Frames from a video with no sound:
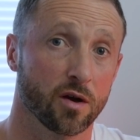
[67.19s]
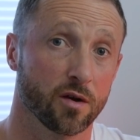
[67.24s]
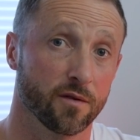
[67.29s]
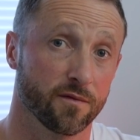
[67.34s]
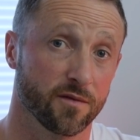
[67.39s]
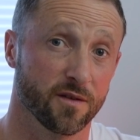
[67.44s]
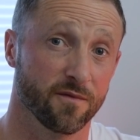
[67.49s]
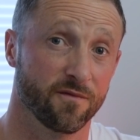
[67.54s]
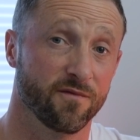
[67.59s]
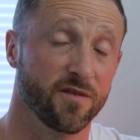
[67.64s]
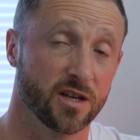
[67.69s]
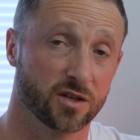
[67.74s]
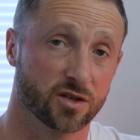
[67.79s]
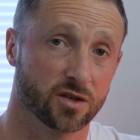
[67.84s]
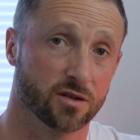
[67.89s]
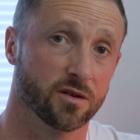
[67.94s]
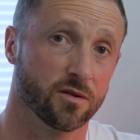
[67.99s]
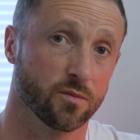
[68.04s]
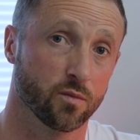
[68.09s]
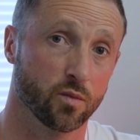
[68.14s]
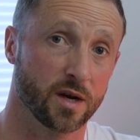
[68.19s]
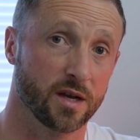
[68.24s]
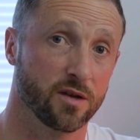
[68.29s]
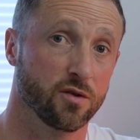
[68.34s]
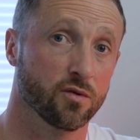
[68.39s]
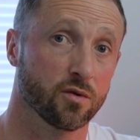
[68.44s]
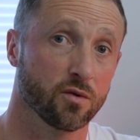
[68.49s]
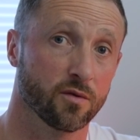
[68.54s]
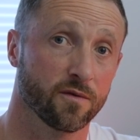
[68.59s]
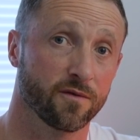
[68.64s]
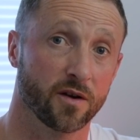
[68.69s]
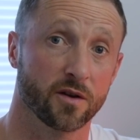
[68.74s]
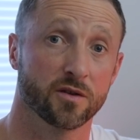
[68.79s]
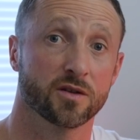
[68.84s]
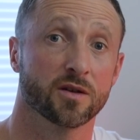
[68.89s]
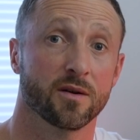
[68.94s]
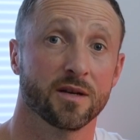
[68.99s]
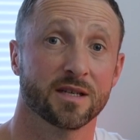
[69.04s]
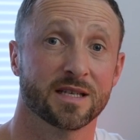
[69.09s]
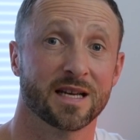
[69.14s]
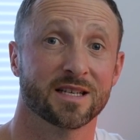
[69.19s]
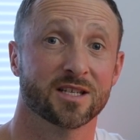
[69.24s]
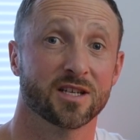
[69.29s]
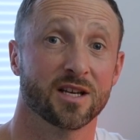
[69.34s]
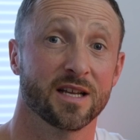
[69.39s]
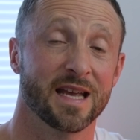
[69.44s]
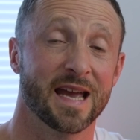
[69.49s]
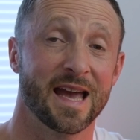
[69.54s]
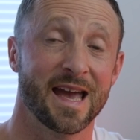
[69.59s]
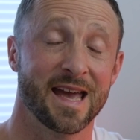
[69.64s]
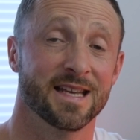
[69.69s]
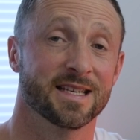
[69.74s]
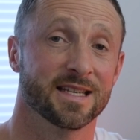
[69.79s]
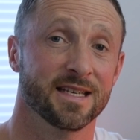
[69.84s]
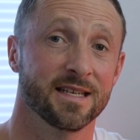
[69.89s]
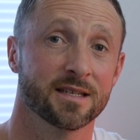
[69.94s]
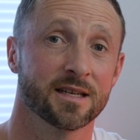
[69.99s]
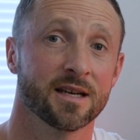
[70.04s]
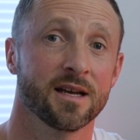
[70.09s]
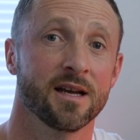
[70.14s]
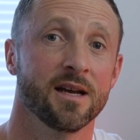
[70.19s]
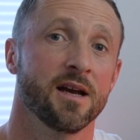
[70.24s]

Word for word: over the vision and where your photo is actually headed,